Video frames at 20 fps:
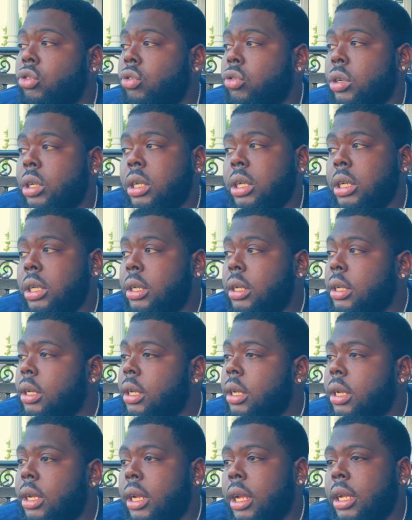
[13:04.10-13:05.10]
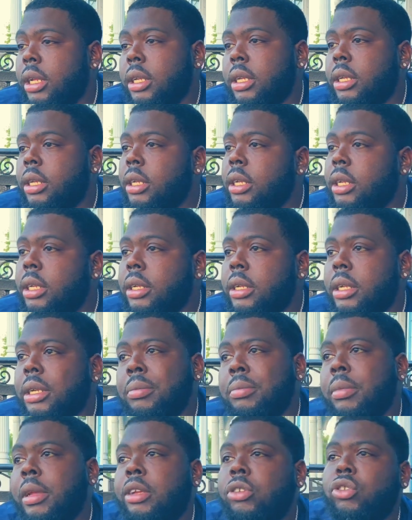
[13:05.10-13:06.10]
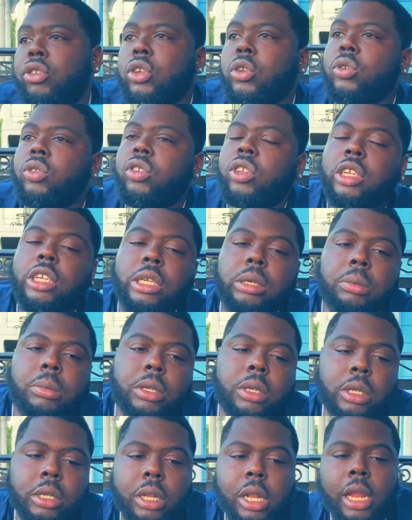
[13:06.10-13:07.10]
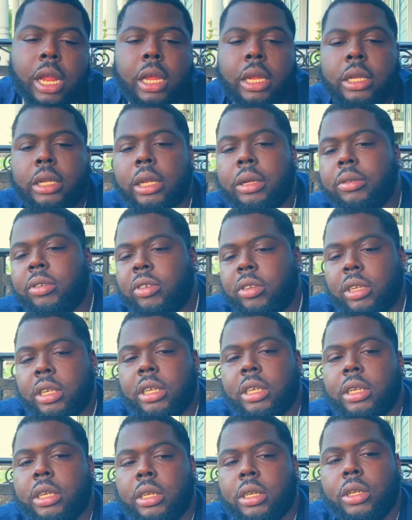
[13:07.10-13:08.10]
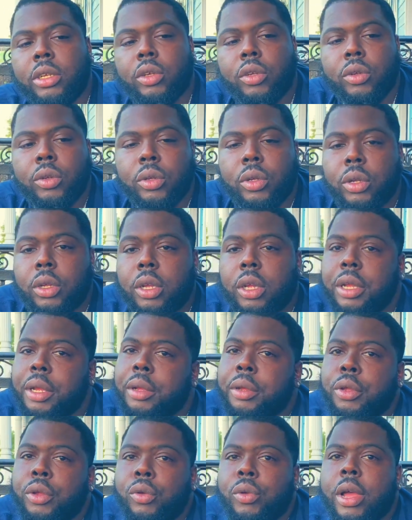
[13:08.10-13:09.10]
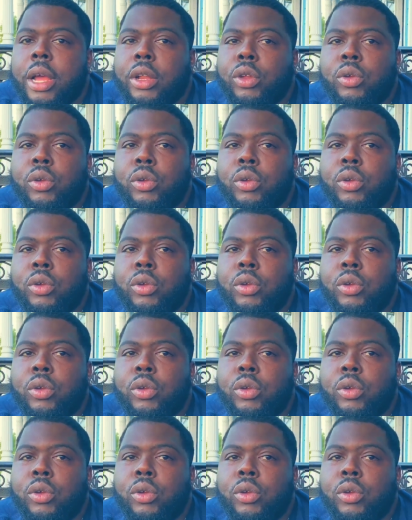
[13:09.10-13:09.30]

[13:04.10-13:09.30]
straight and make sure your team good. Like, you know what I'm saying? You